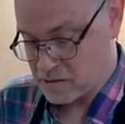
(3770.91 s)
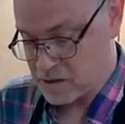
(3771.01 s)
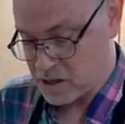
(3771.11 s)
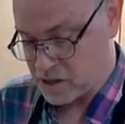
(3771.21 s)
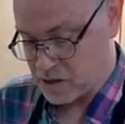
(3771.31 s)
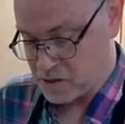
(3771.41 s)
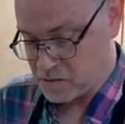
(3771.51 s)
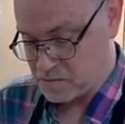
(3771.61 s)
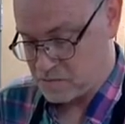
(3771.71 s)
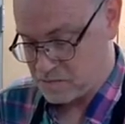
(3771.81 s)

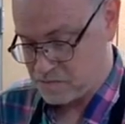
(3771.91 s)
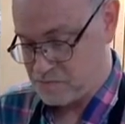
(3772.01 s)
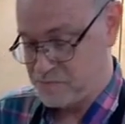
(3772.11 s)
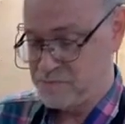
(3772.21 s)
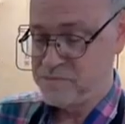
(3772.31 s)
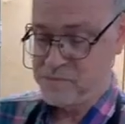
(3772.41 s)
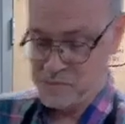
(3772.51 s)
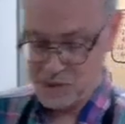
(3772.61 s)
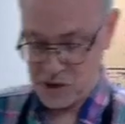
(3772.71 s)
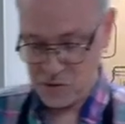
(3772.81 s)
little
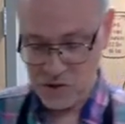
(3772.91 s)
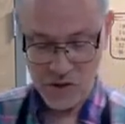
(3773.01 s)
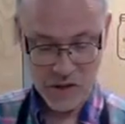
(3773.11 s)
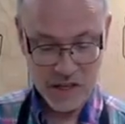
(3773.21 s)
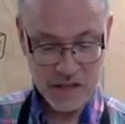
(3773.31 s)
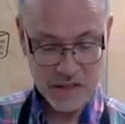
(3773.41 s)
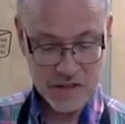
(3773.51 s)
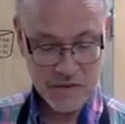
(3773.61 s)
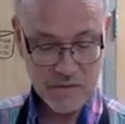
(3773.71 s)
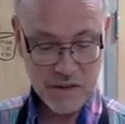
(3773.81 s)
dough cookies.